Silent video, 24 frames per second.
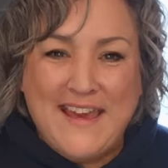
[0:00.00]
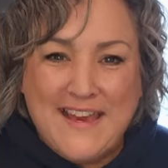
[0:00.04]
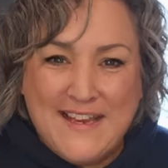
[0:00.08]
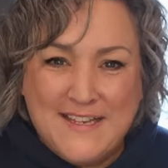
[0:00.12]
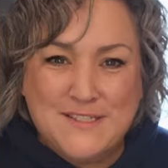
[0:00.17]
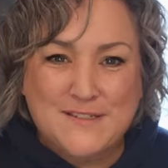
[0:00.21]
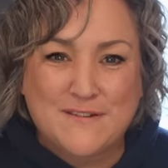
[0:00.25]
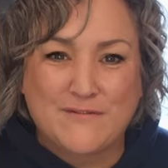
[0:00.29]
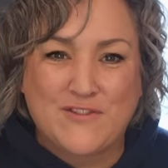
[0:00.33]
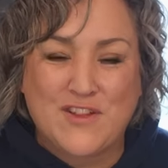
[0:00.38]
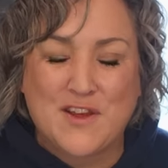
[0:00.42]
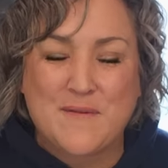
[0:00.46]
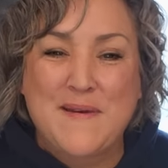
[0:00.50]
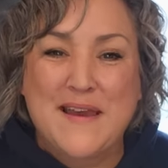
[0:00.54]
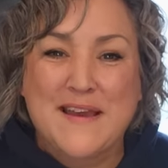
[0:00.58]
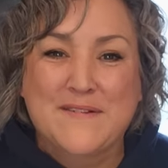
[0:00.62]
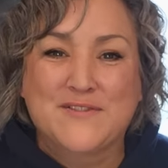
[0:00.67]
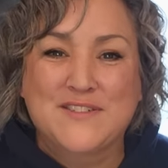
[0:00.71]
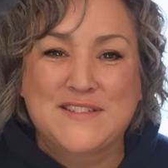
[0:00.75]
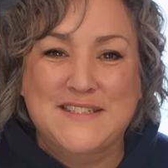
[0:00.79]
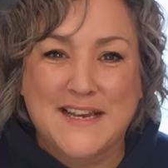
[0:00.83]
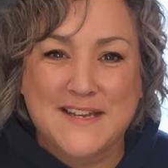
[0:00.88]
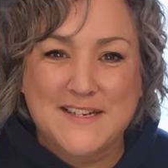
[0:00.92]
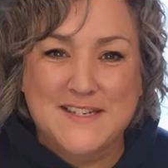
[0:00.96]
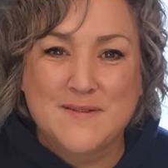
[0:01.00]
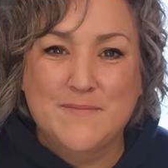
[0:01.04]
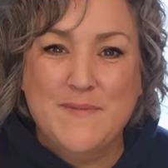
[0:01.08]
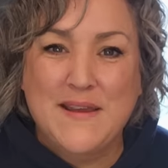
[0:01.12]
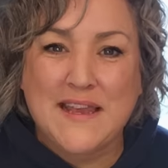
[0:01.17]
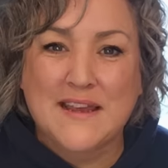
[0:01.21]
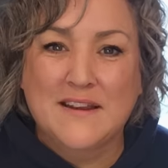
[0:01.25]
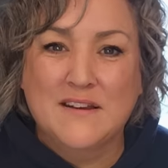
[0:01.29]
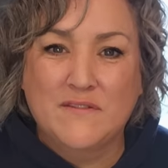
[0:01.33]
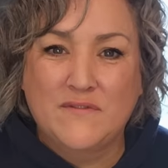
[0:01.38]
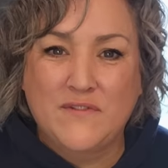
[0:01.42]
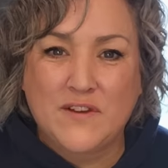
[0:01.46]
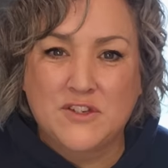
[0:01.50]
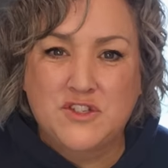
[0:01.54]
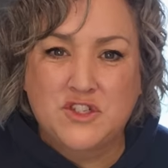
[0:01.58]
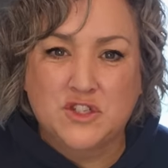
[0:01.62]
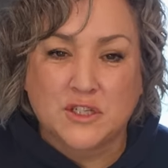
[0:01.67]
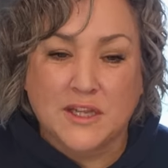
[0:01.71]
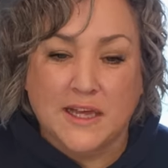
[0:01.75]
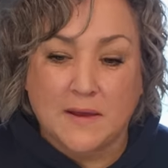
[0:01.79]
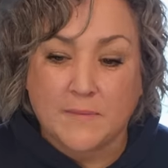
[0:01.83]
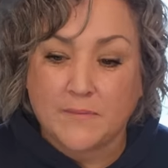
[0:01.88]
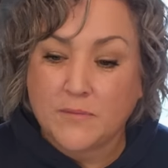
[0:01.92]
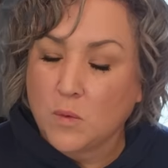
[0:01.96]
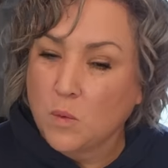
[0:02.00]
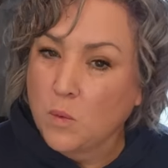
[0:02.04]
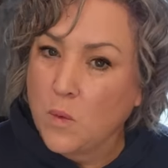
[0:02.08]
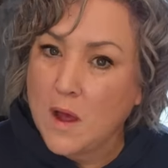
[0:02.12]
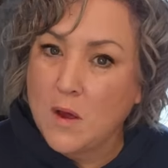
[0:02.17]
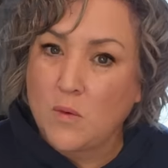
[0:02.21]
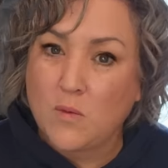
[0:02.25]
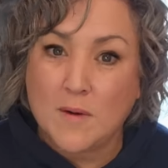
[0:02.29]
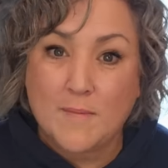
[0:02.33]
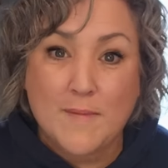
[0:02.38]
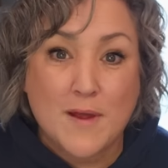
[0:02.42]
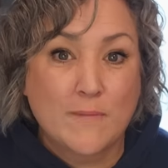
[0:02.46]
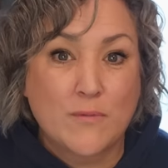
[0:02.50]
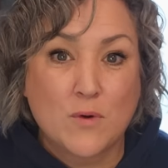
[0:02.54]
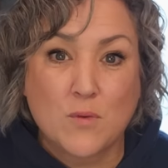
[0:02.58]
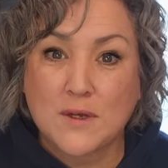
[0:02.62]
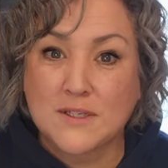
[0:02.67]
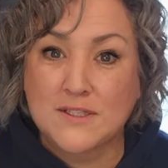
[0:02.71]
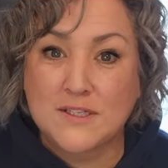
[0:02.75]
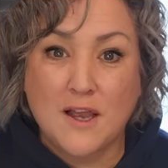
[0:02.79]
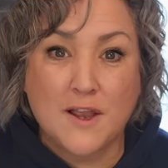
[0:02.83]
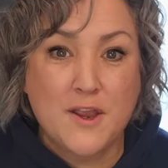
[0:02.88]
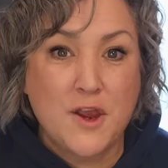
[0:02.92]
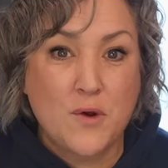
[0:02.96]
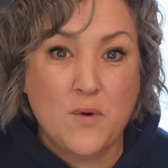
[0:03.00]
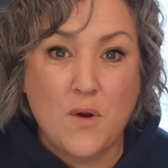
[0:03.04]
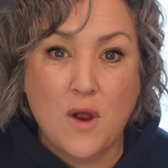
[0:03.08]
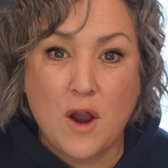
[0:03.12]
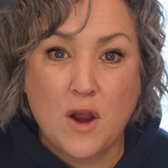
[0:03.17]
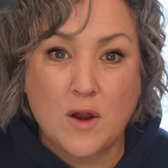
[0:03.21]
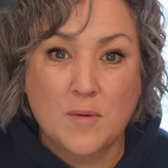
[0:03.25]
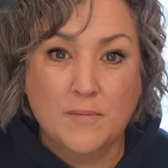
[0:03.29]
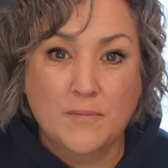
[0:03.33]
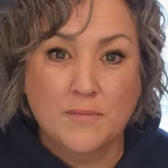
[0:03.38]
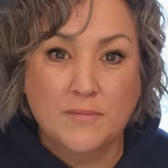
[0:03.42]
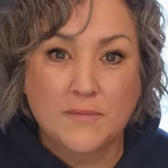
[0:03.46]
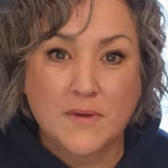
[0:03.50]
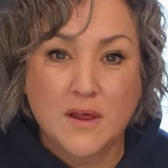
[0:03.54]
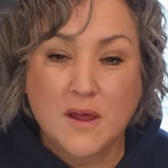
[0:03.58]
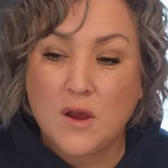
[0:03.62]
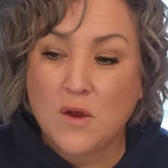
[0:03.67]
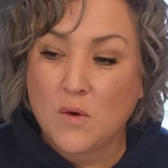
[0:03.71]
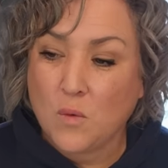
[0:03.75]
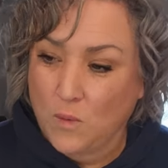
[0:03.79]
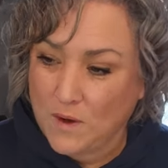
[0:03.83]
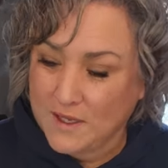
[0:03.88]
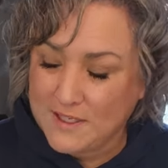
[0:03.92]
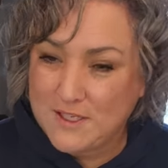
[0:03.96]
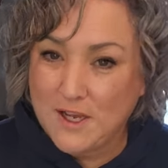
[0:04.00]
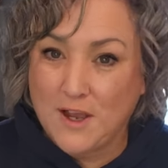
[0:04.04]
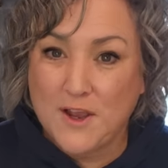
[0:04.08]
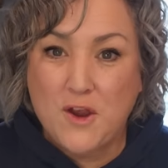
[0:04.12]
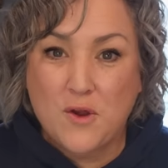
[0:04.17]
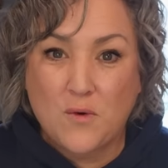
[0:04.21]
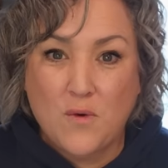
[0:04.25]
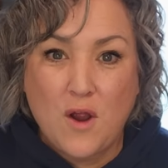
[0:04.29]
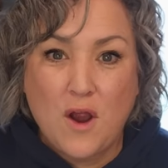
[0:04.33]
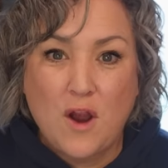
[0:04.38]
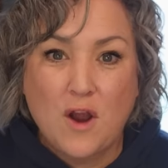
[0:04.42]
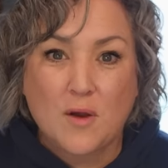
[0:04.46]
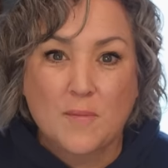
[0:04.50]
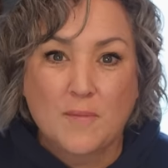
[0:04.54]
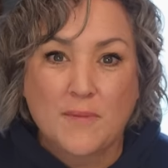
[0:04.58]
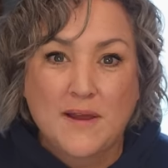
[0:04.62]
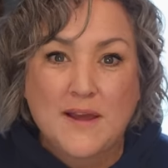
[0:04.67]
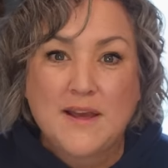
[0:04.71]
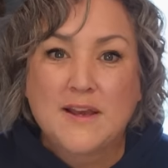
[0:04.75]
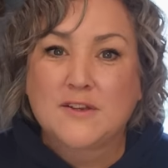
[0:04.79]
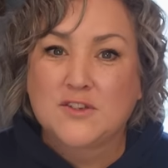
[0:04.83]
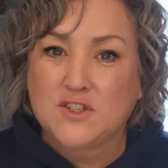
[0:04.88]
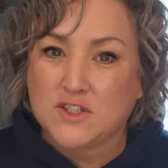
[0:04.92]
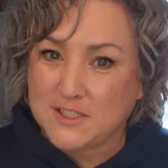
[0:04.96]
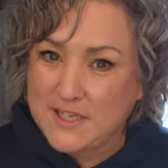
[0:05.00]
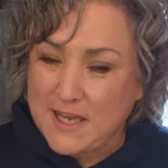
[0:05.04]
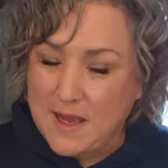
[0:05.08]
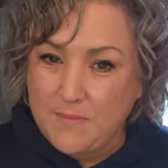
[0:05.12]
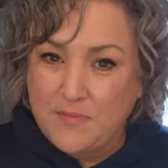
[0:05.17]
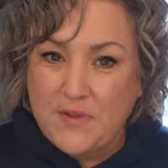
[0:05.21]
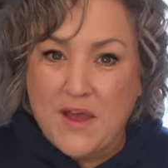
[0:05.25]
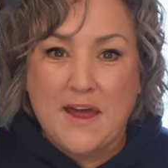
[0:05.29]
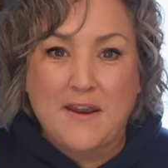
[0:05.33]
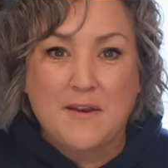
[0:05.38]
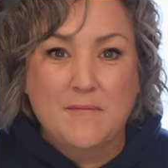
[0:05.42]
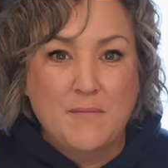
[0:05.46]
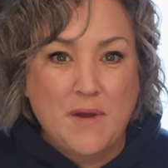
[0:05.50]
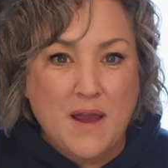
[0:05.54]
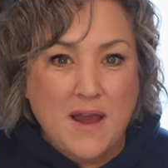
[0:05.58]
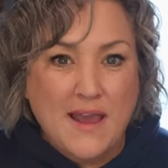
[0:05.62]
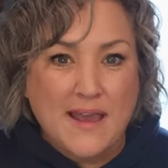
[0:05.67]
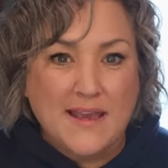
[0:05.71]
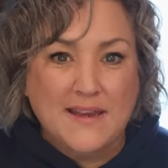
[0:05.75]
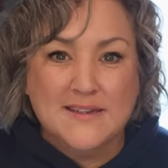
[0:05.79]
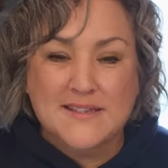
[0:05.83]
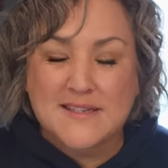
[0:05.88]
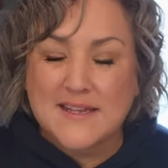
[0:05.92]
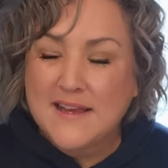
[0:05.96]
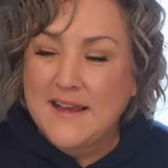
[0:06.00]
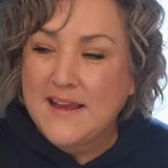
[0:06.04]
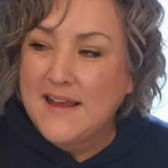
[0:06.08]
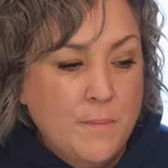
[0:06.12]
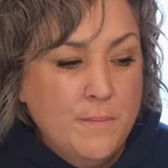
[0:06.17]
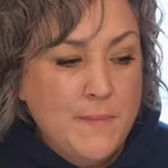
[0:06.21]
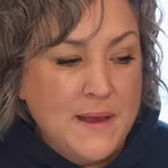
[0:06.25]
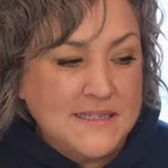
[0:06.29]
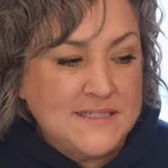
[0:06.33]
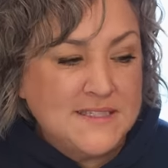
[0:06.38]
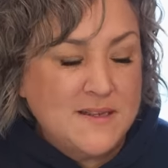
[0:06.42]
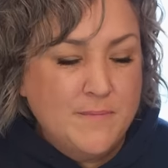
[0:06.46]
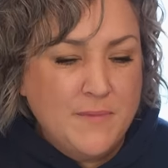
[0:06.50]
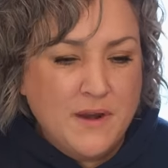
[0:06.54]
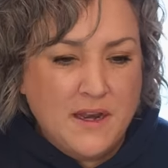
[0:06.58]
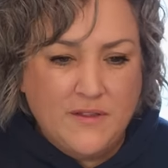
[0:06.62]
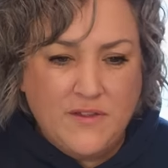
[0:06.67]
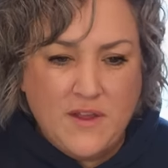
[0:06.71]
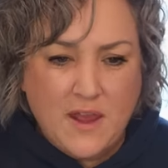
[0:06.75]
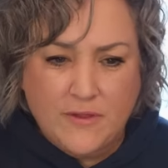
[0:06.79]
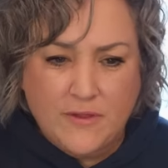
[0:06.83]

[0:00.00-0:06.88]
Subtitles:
each of them have said to me individually, well, remember what's on your arm. What's on your arm? Just keep that in mind. Met somebody